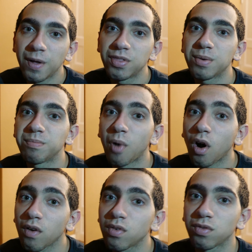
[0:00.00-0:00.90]
the
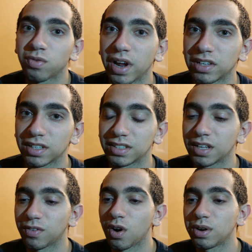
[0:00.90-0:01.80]
Marvel franchise and
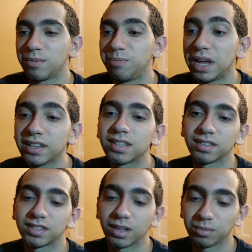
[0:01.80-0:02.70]
stuff are already based
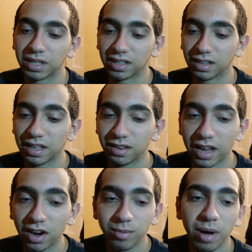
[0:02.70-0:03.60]
on something. And
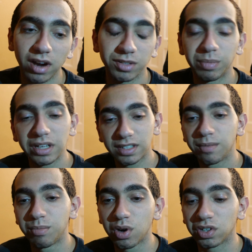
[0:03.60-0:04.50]
Harry Potter's based
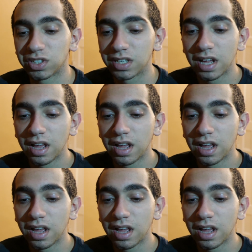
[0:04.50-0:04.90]
on books.